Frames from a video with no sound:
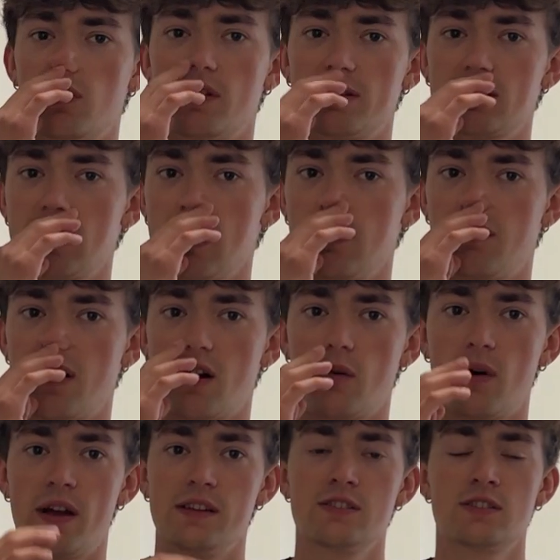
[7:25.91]
That's kind of how
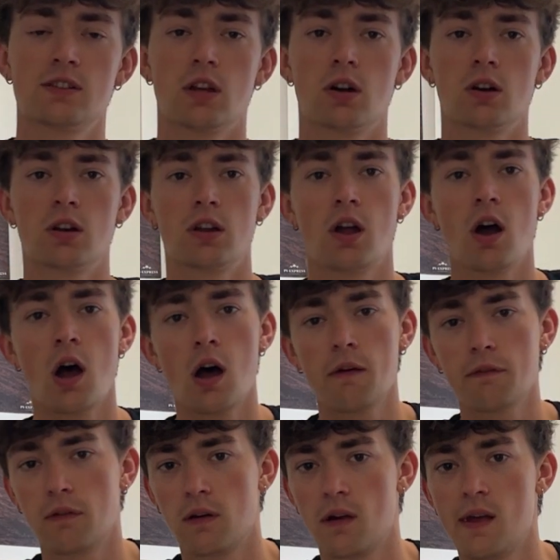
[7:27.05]
I started
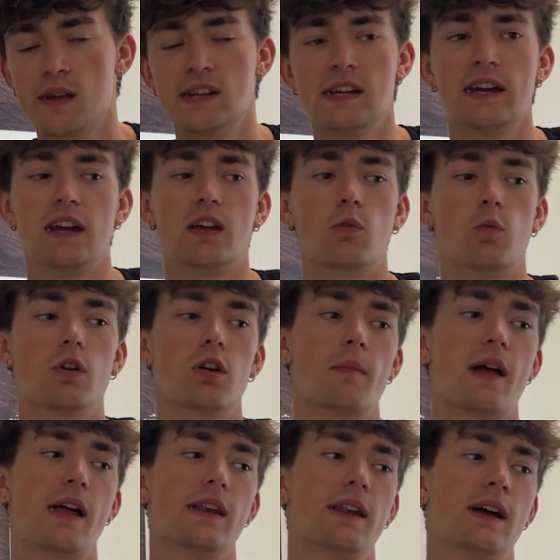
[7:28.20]
off and where I'm
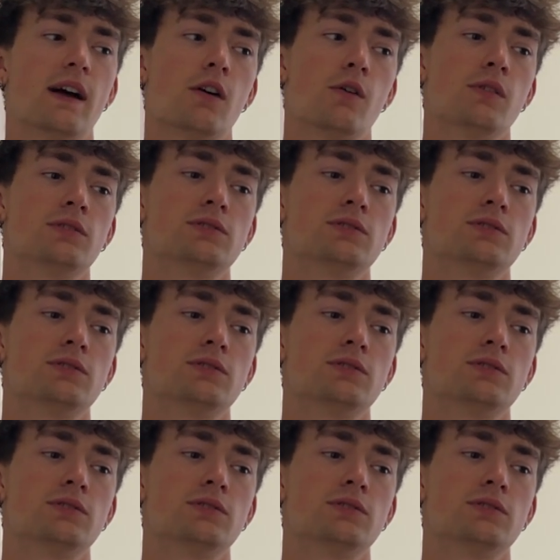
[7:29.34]
at now.